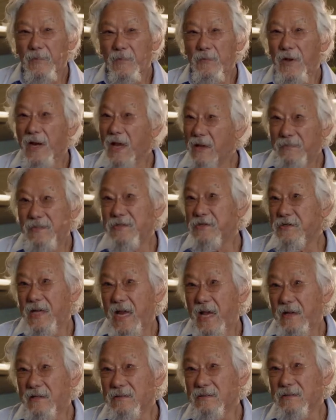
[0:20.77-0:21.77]
Well, I'm a
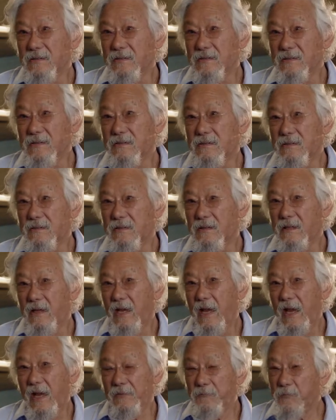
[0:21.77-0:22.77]
geneticist,
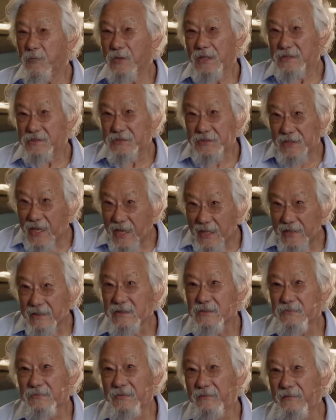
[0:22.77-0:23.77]
and what
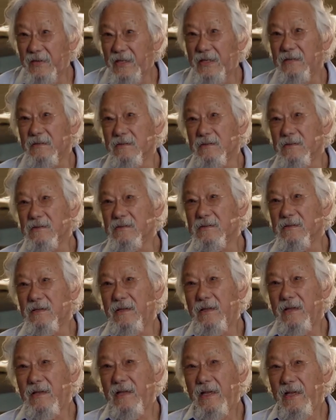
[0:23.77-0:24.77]
genetics reveals
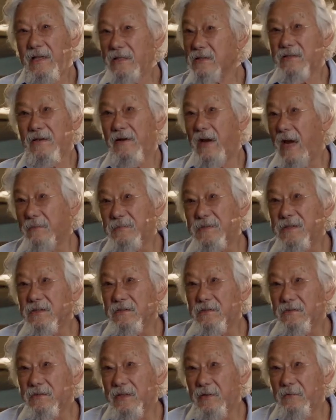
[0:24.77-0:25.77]
is they're
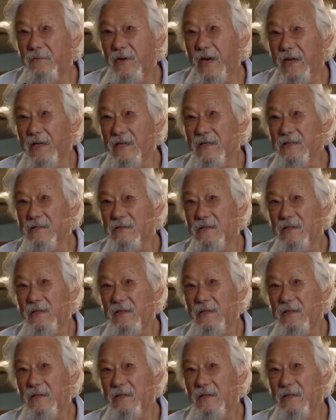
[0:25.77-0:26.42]
absolutely right.